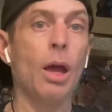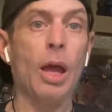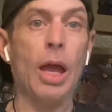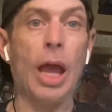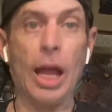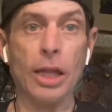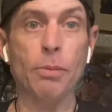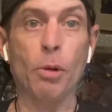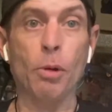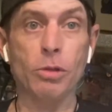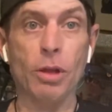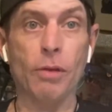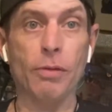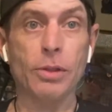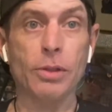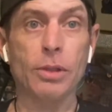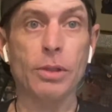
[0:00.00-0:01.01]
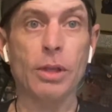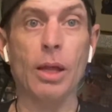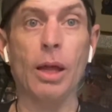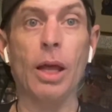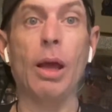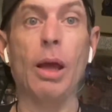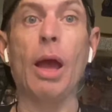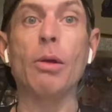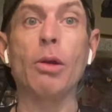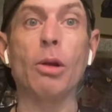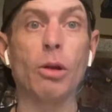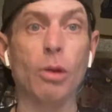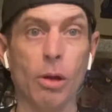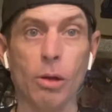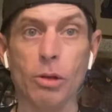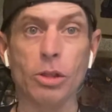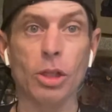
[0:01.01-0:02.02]
at the post office.
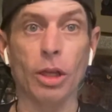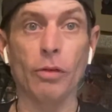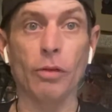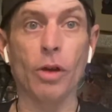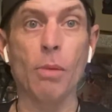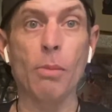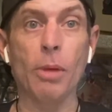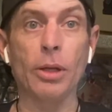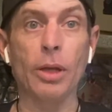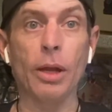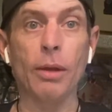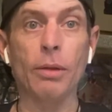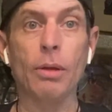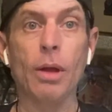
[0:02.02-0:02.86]
deliver on Monday.